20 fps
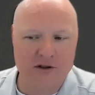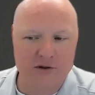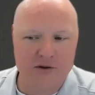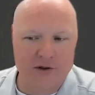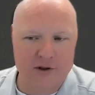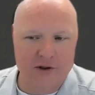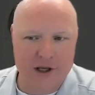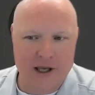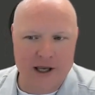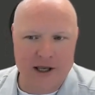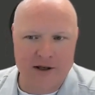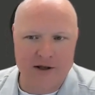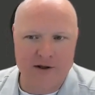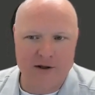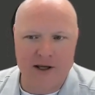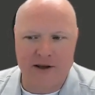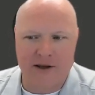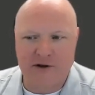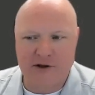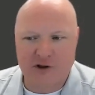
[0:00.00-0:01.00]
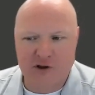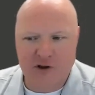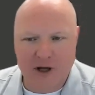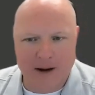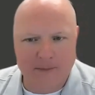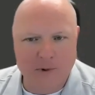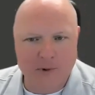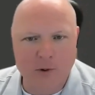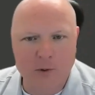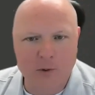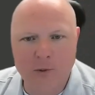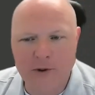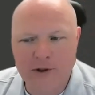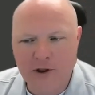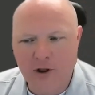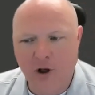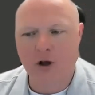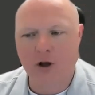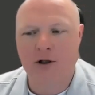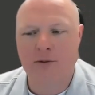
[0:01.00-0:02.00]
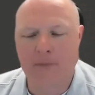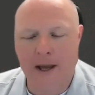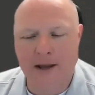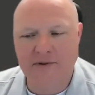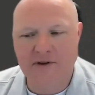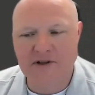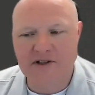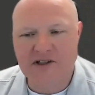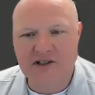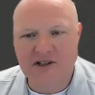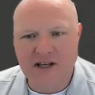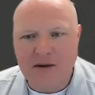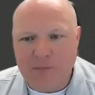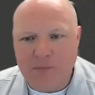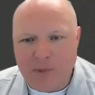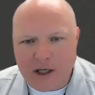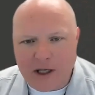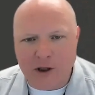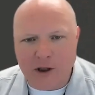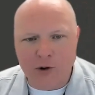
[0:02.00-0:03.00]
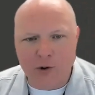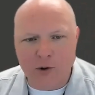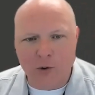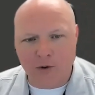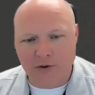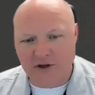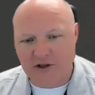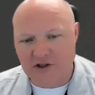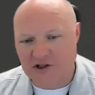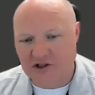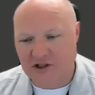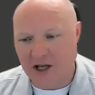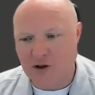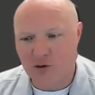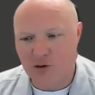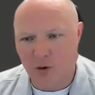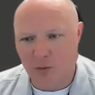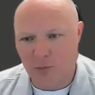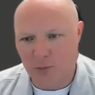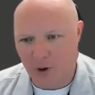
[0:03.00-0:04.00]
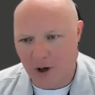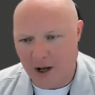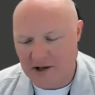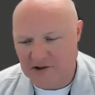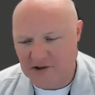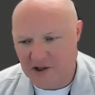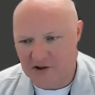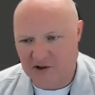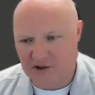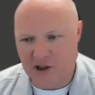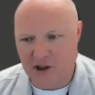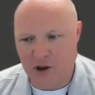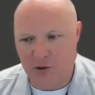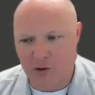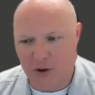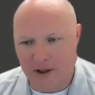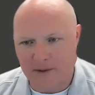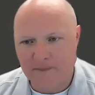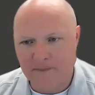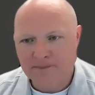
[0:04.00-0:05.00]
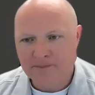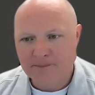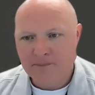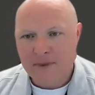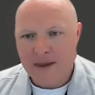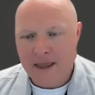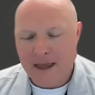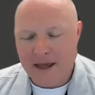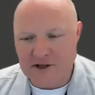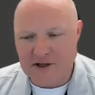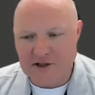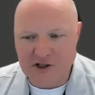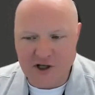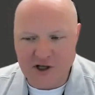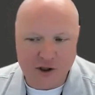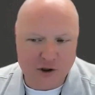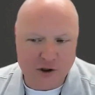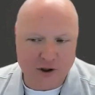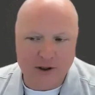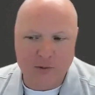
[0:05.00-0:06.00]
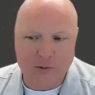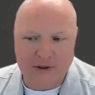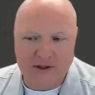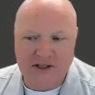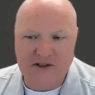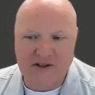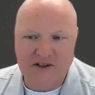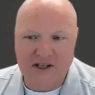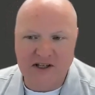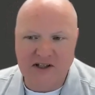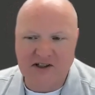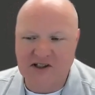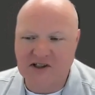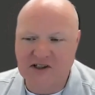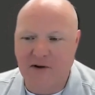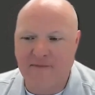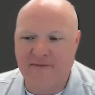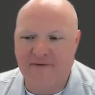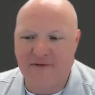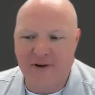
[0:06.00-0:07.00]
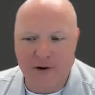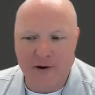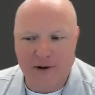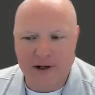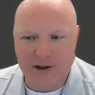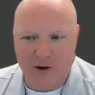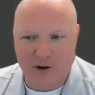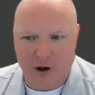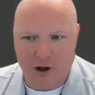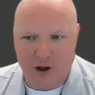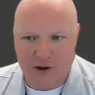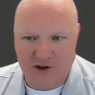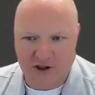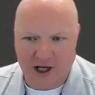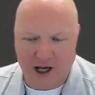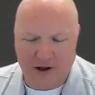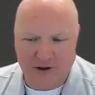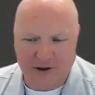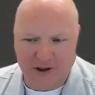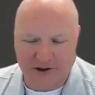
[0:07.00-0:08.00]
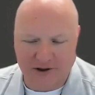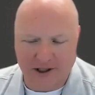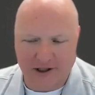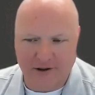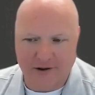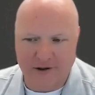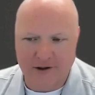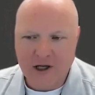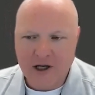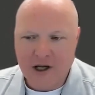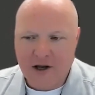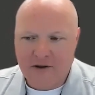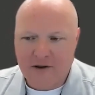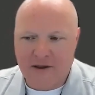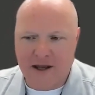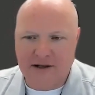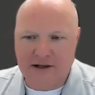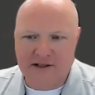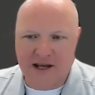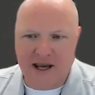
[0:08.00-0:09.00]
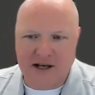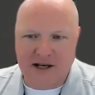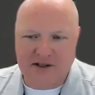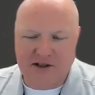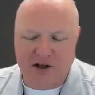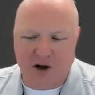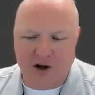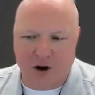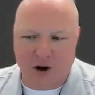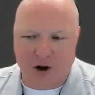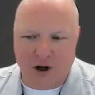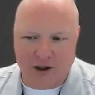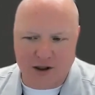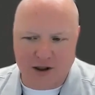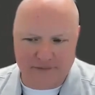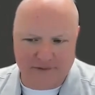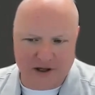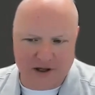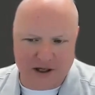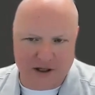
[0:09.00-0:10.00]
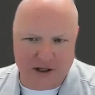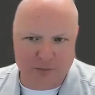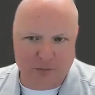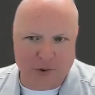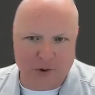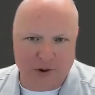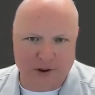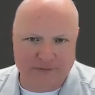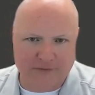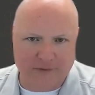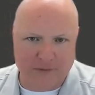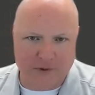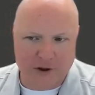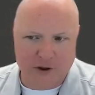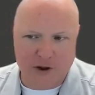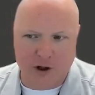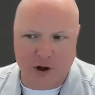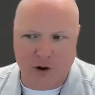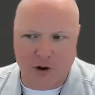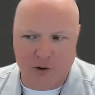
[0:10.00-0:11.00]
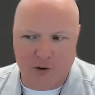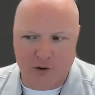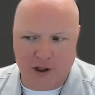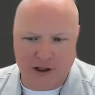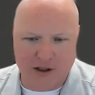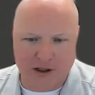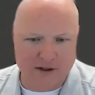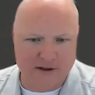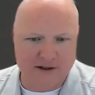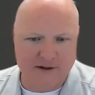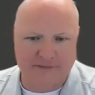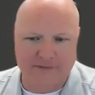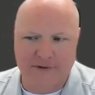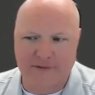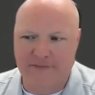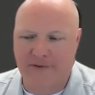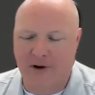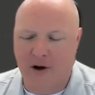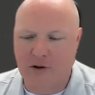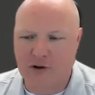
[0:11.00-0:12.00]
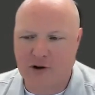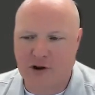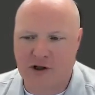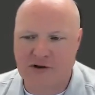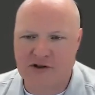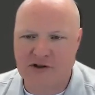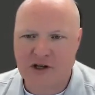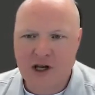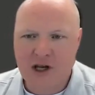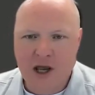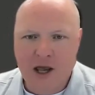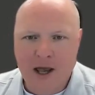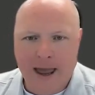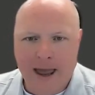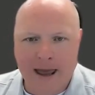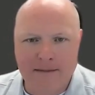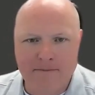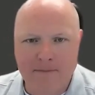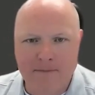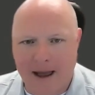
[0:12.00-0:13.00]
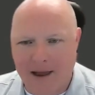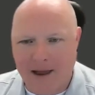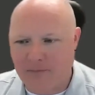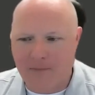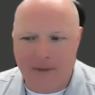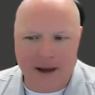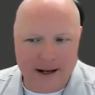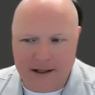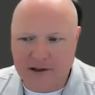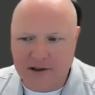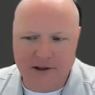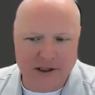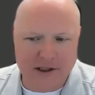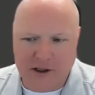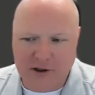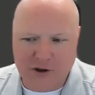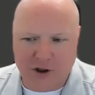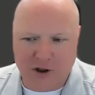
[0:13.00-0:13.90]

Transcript: to in this chapter where we talk about the CPU, or the central processing unit. And essentially what this is a very large calculator that takes all of the input from the code and the different functions and mathematically